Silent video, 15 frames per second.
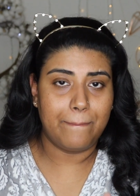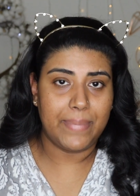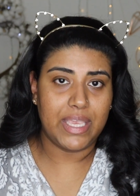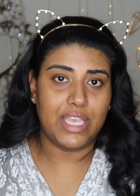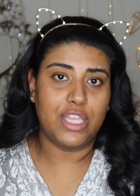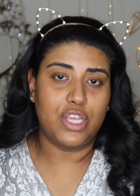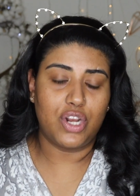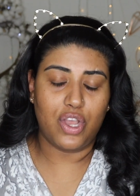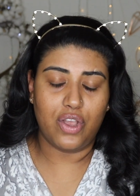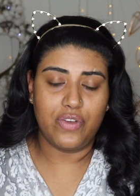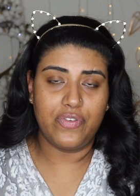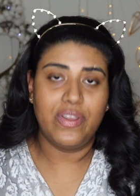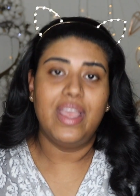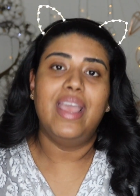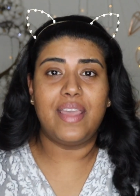peel it
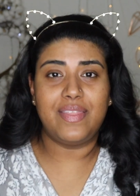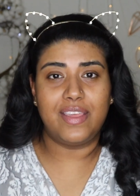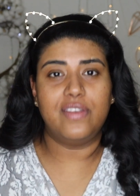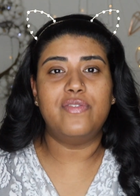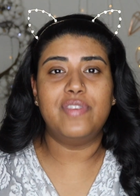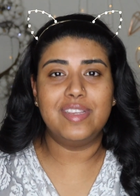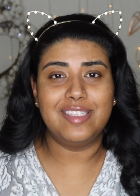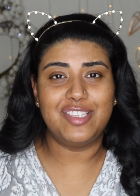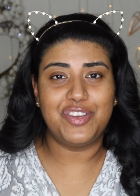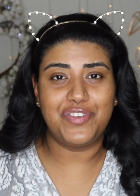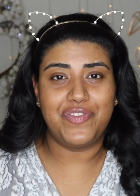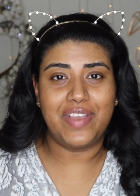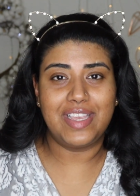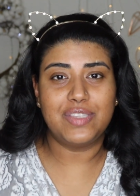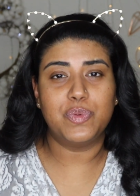off, and then rinse your
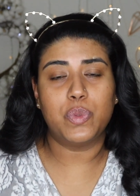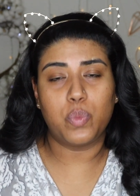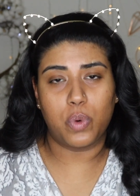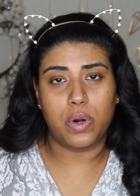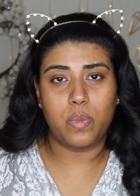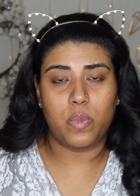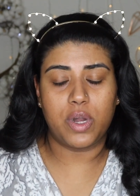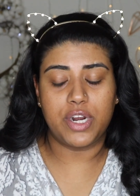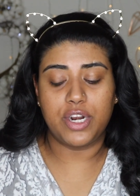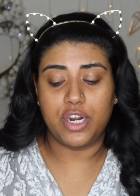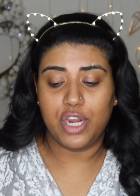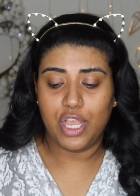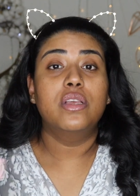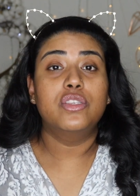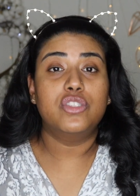face with warm
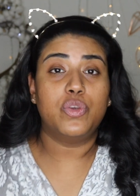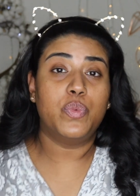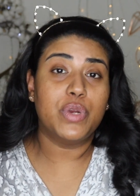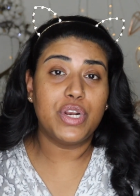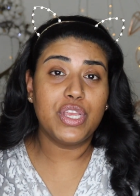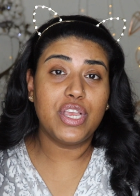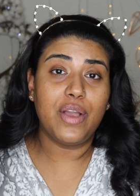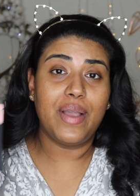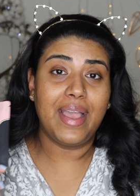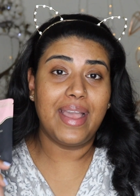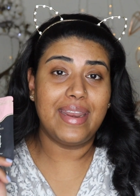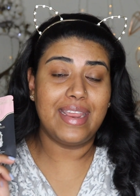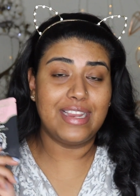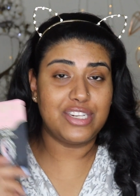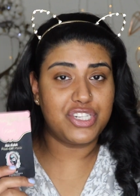water. So we're gonna go
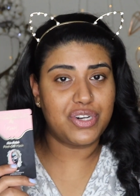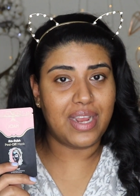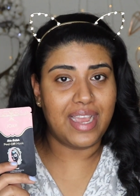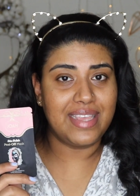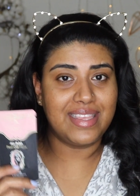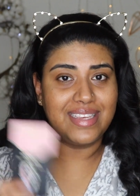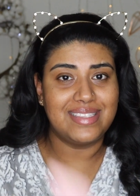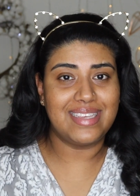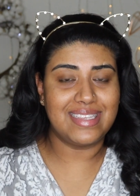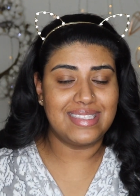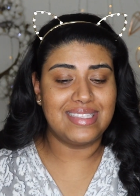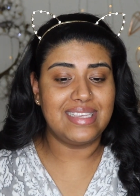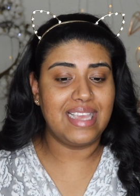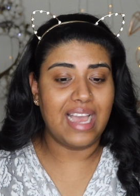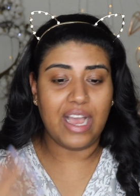ahead and try this and
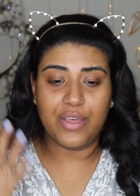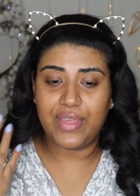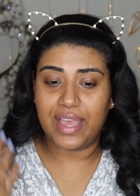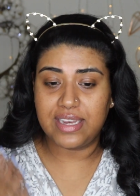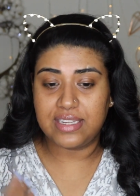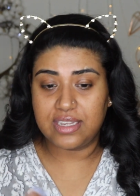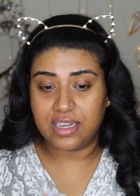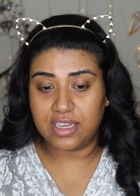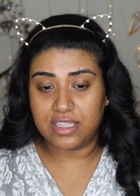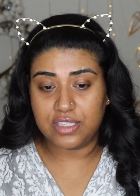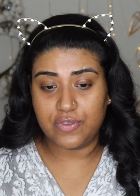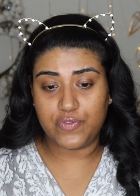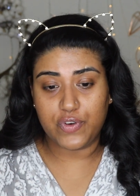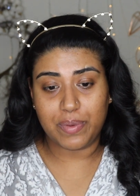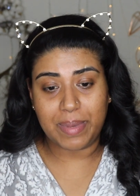see how that
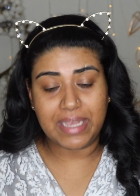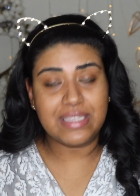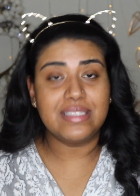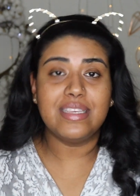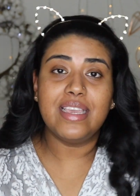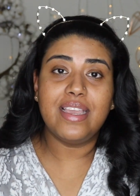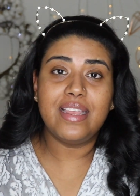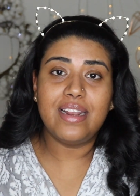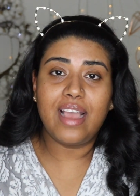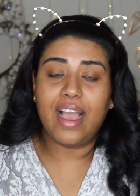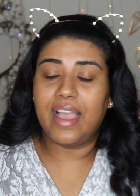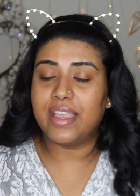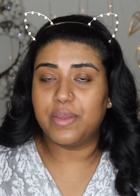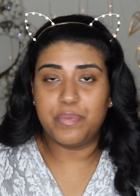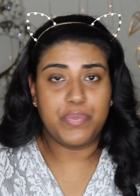does for my skin.
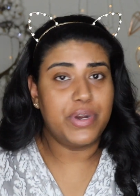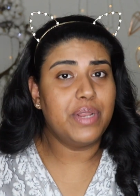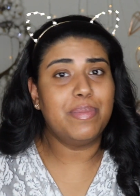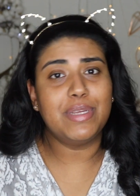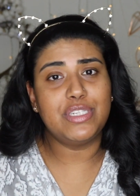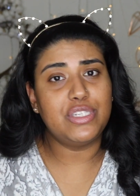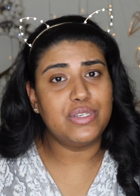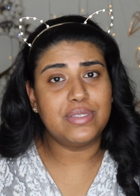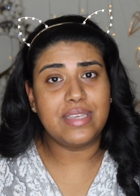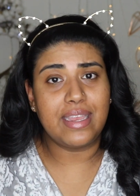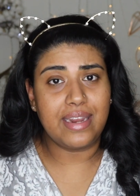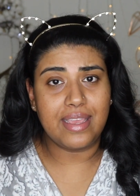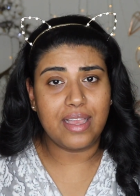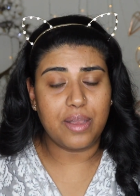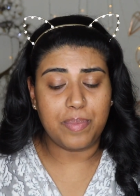I can pretty much use
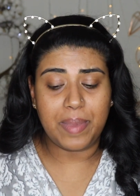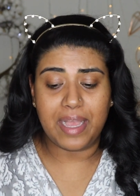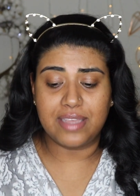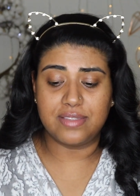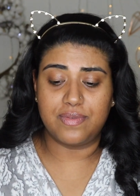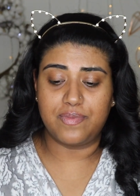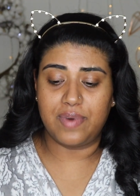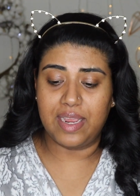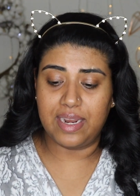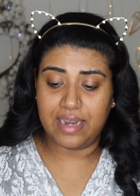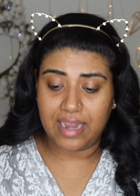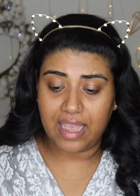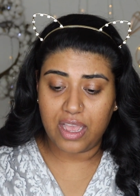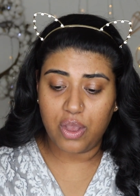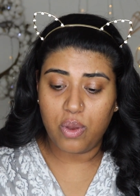any help as of right
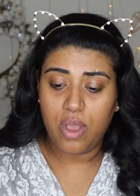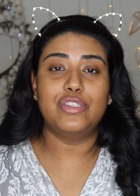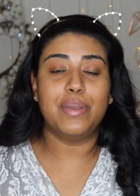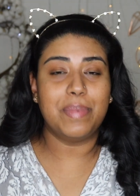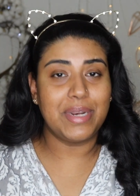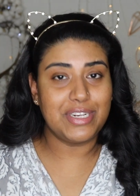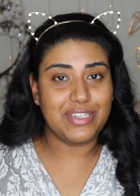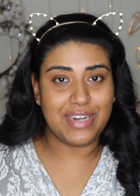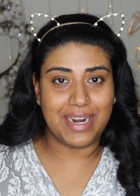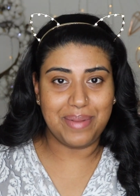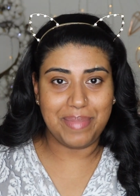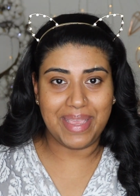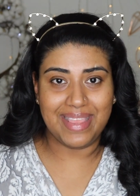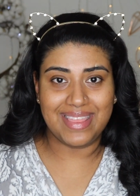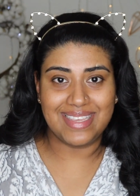now, so I'm gonna try to
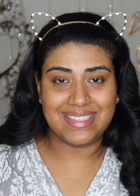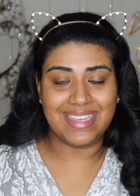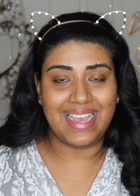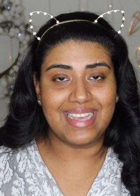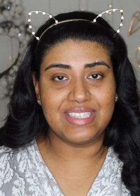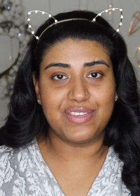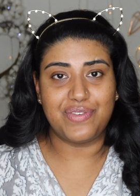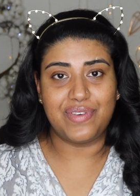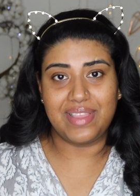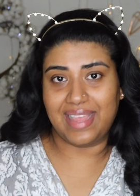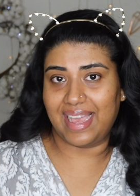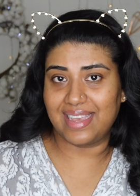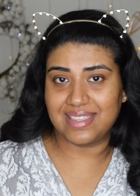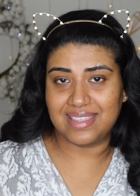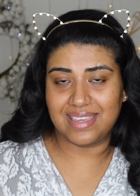make this as
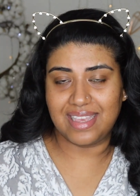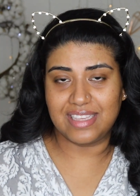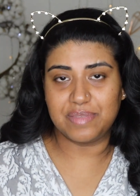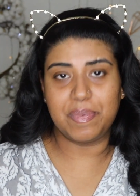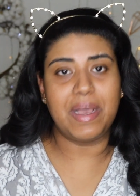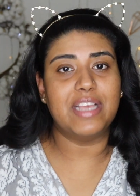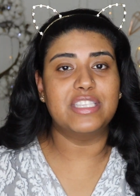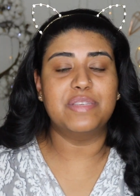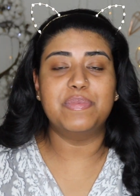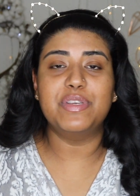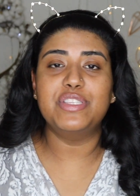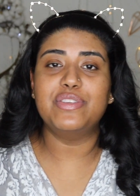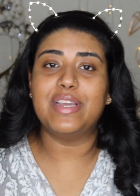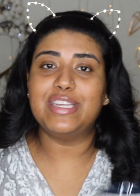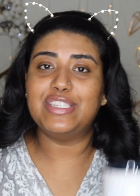relaxing as possible.
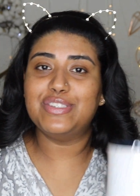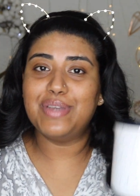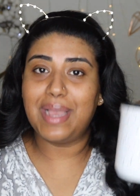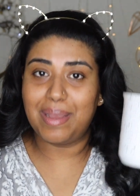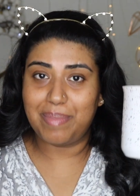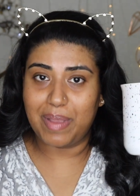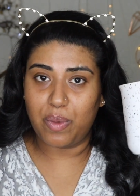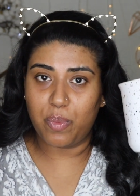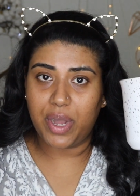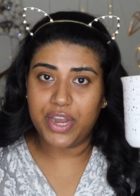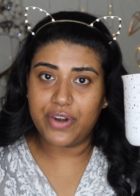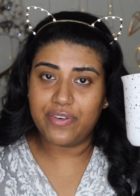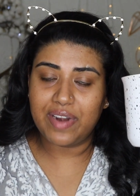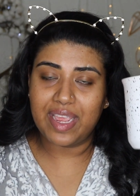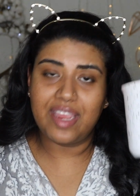So I do have my
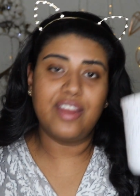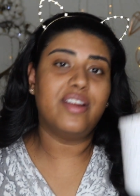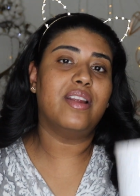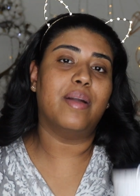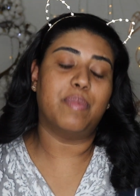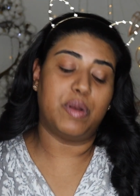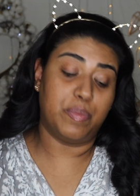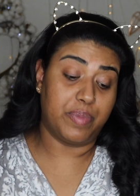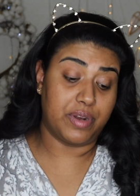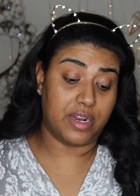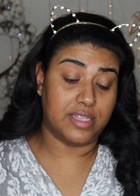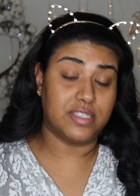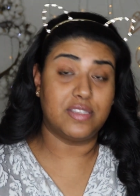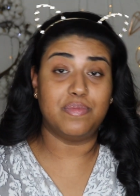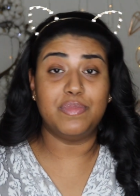water right here. I'm gonna put
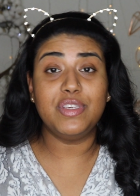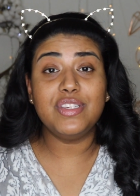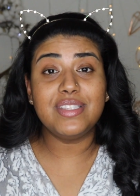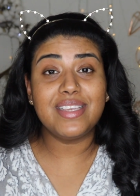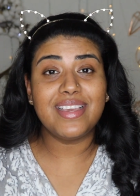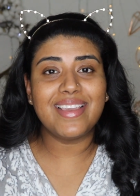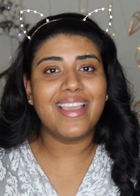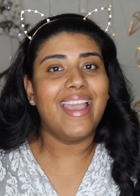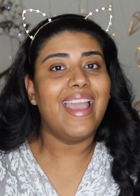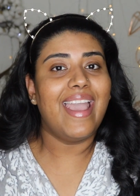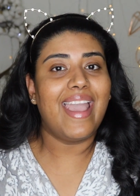on some music